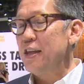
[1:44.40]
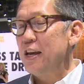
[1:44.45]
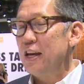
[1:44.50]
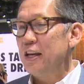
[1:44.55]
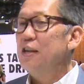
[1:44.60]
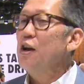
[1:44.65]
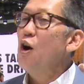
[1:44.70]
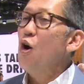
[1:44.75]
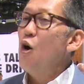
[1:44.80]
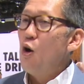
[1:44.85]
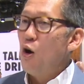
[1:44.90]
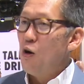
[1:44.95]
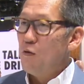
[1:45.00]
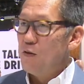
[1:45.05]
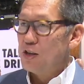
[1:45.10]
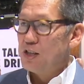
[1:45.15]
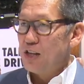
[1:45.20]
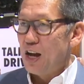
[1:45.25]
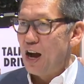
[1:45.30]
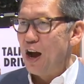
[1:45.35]
think
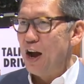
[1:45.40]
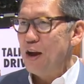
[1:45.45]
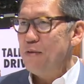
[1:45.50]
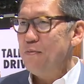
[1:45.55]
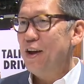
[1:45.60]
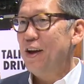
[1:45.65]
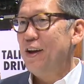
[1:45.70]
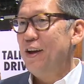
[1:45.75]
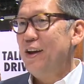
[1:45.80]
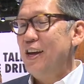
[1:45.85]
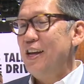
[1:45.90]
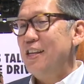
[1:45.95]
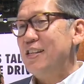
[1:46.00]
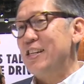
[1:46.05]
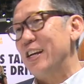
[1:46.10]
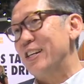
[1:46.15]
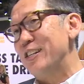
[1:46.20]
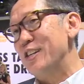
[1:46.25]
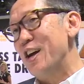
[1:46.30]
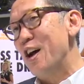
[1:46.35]
over time,
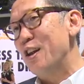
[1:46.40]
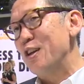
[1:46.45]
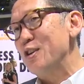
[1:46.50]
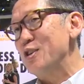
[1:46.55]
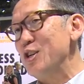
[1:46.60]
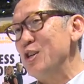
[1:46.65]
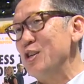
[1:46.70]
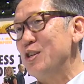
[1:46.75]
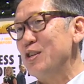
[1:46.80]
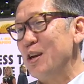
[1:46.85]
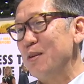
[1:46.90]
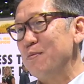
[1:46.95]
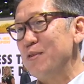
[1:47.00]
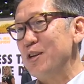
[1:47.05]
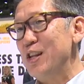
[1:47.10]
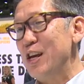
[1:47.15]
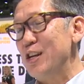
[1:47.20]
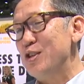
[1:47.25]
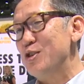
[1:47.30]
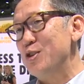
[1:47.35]
technology is
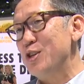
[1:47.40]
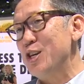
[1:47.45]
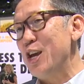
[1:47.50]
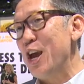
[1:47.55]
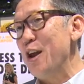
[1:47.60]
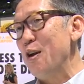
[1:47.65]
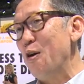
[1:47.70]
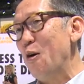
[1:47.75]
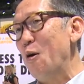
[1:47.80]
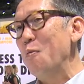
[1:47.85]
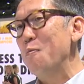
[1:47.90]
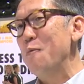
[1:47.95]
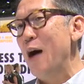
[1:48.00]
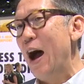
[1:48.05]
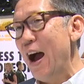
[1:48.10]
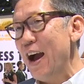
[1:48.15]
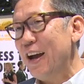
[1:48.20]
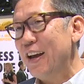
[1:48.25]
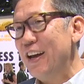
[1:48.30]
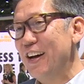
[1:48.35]
something that you can't hold
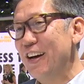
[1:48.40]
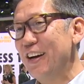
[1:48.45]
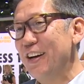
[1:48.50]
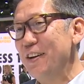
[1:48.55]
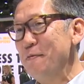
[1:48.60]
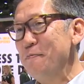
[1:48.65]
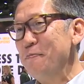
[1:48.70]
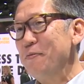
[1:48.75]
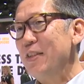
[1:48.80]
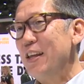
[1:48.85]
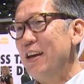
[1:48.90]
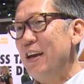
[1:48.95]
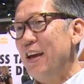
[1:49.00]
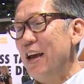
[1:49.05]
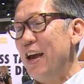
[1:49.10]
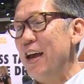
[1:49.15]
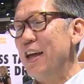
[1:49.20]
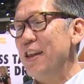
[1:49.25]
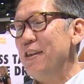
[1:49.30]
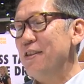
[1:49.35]
back,
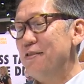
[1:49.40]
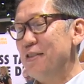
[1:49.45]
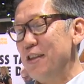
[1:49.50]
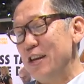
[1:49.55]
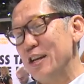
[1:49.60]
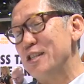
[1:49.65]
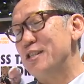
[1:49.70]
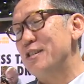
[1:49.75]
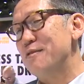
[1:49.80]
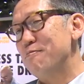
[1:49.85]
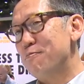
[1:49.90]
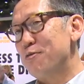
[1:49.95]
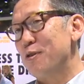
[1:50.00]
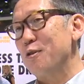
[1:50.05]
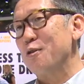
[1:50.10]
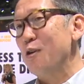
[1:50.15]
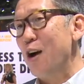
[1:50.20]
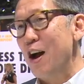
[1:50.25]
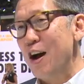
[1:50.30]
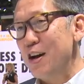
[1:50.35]
and things
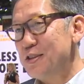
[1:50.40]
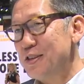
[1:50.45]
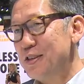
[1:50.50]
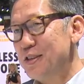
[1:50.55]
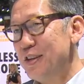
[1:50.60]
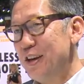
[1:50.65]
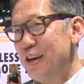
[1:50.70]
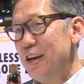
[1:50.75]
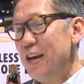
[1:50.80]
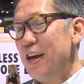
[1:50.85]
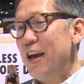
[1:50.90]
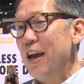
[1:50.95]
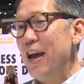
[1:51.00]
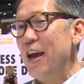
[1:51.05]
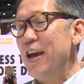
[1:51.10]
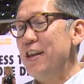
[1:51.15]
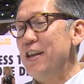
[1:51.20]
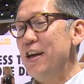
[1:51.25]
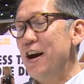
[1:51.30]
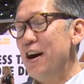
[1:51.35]
progress.
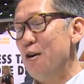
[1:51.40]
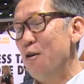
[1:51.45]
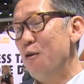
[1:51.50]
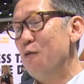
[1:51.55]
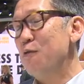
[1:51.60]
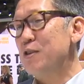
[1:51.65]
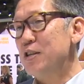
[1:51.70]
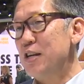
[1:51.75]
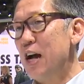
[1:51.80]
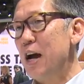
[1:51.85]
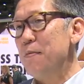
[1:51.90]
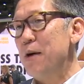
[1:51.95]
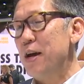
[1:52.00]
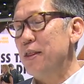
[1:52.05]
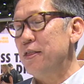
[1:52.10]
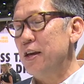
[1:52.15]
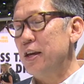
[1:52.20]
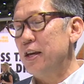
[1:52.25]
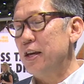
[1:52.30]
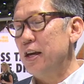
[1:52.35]
And uh, over time, I
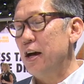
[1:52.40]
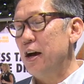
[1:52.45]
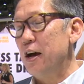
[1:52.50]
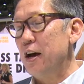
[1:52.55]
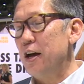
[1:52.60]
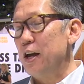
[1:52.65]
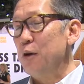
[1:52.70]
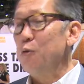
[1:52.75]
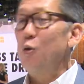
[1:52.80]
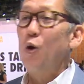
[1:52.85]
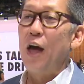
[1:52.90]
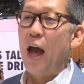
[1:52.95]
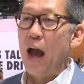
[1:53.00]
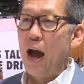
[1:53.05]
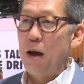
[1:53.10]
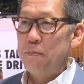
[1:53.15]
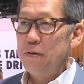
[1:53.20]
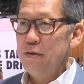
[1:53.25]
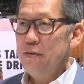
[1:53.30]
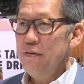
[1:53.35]
think uh, it will
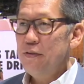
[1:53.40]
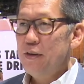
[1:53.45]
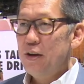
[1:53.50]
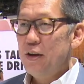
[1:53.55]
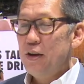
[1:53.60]
happen.